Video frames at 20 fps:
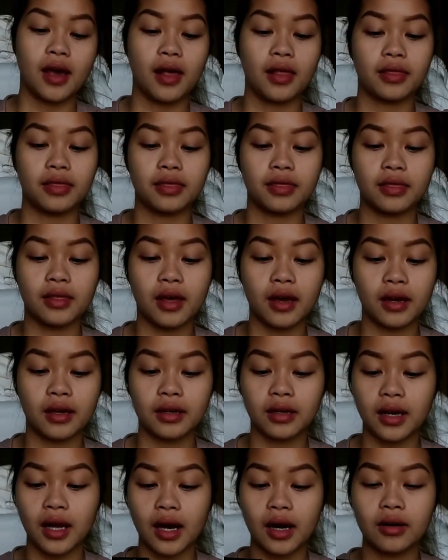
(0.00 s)
And
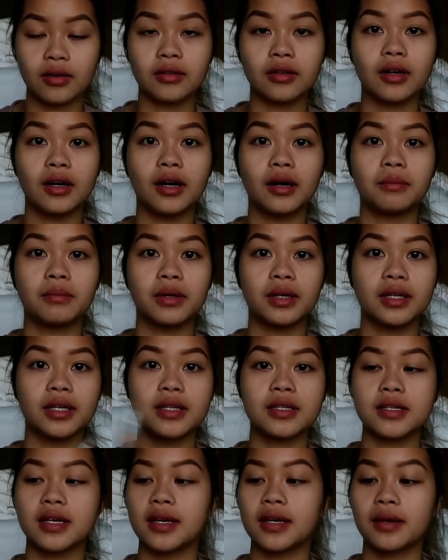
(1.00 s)
then now I'm gonna
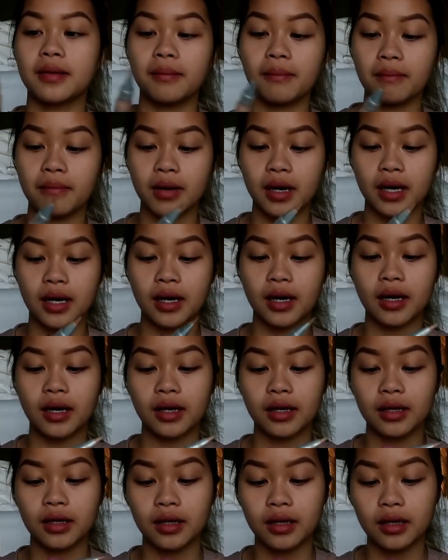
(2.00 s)
take
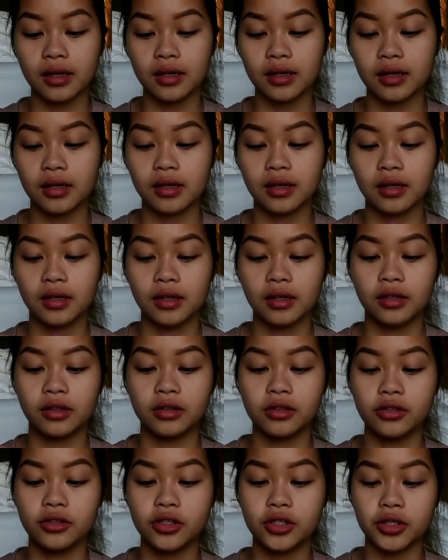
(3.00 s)
my
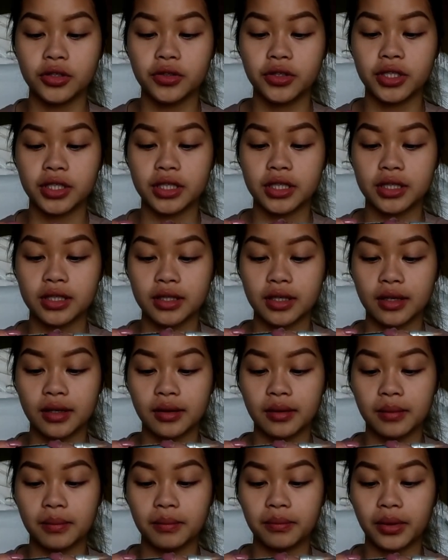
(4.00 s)

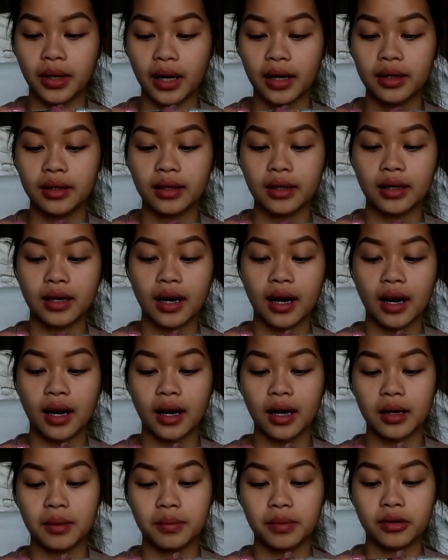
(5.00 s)
Neutrogena Brightening
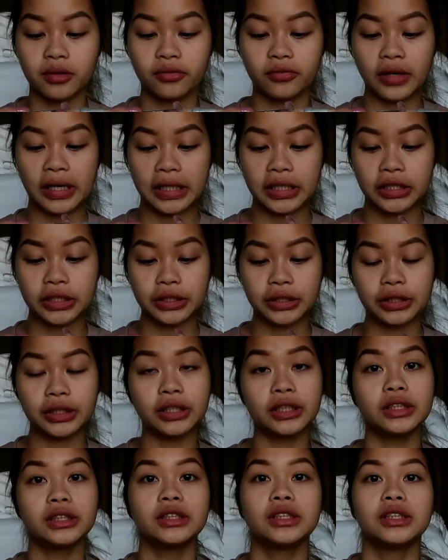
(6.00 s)
Eye
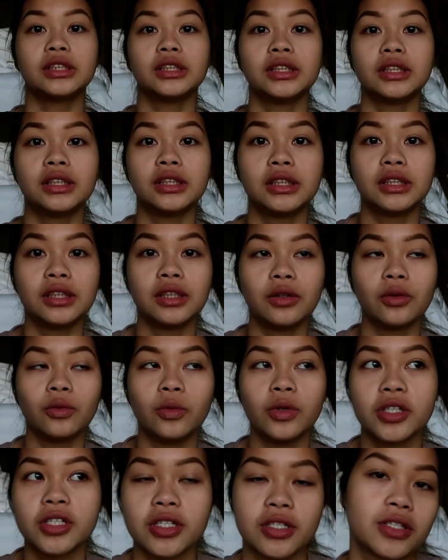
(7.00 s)
Perfector,
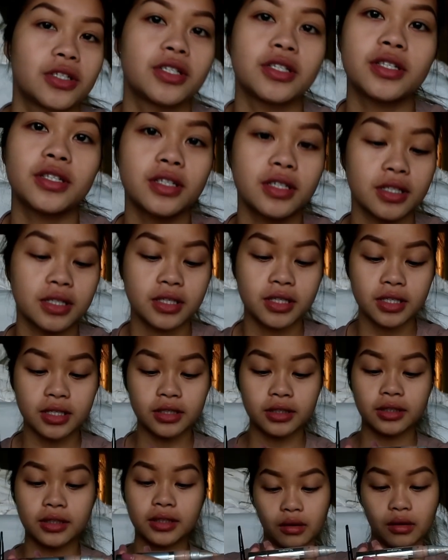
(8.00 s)
which is just
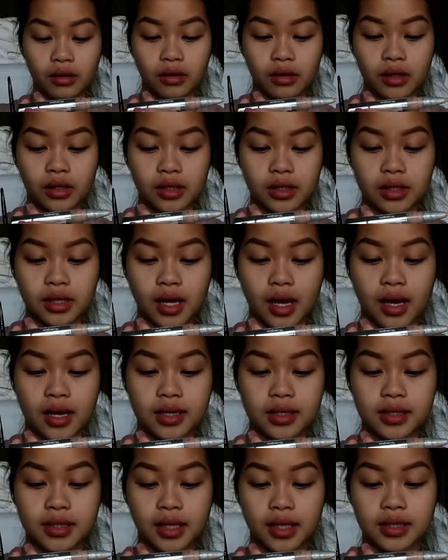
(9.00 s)
concealer. This
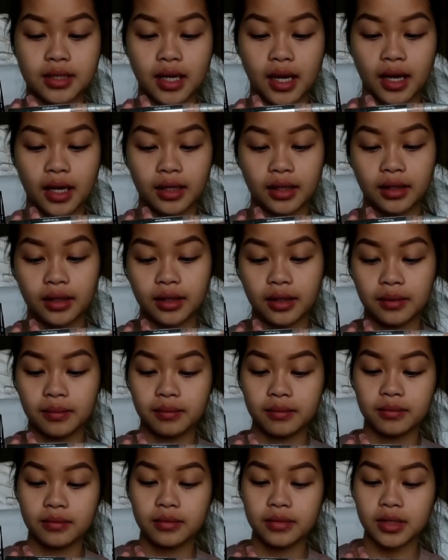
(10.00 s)
has
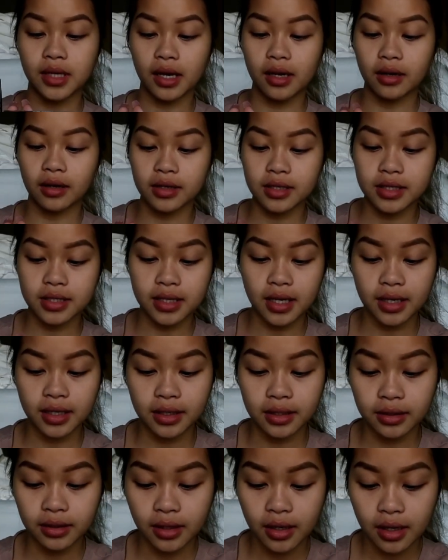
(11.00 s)
titanium
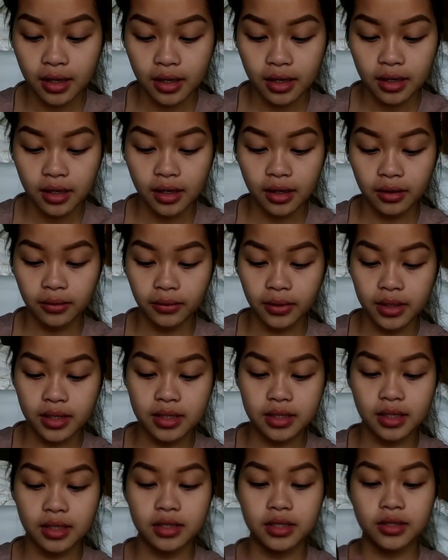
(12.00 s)
dioxide with
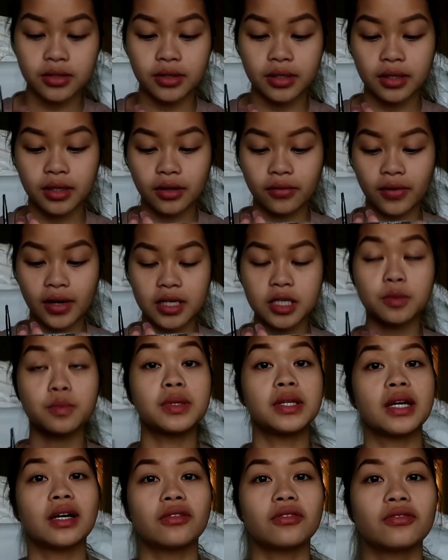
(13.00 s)
sunscreen of
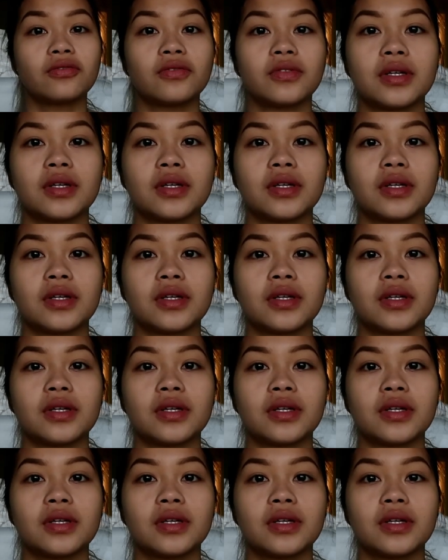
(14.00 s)
SPF